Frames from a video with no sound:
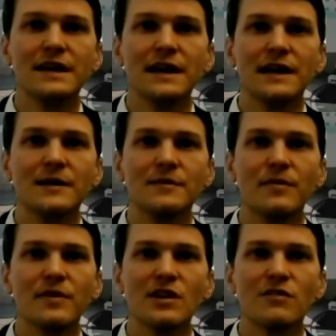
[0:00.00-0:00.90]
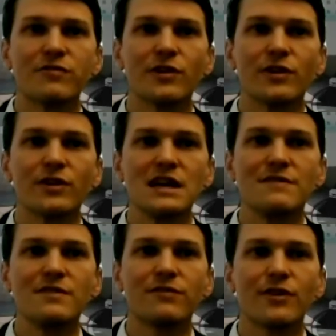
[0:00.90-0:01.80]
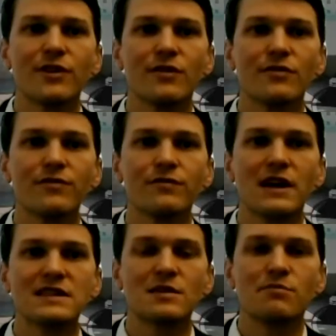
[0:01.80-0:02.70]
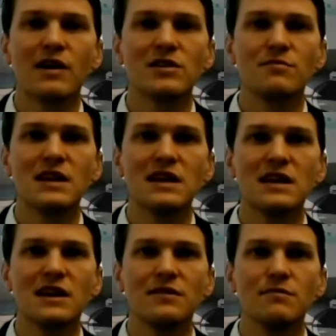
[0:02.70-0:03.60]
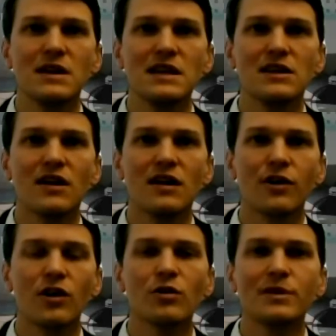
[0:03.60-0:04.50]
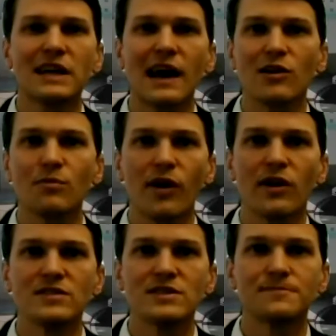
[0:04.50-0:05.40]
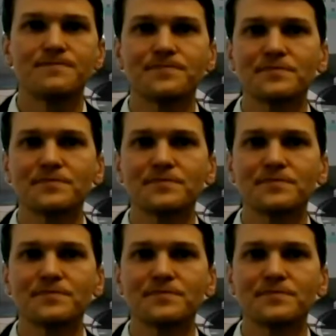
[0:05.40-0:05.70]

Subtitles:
For as compared to many of our urban counterparts,